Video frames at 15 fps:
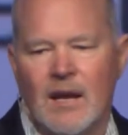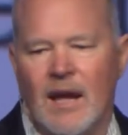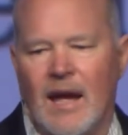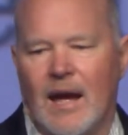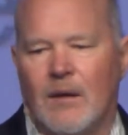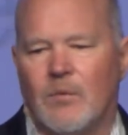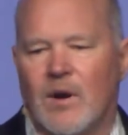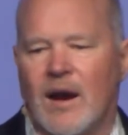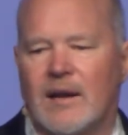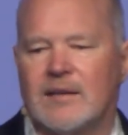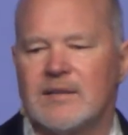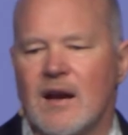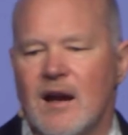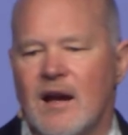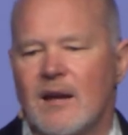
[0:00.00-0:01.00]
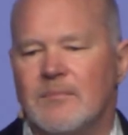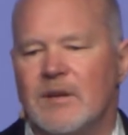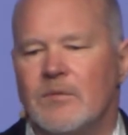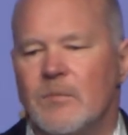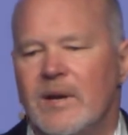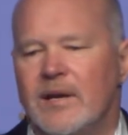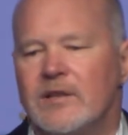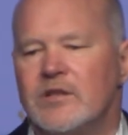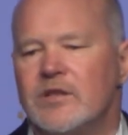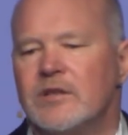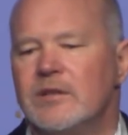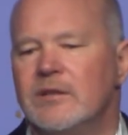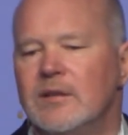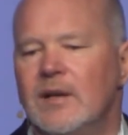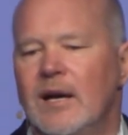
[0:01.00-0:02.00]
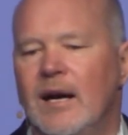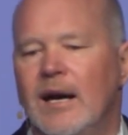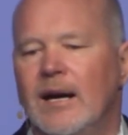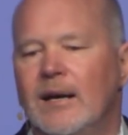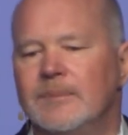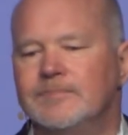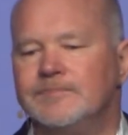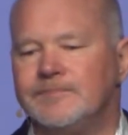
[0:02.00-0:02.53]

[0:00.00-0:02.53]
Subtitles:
And we're at a time in which, as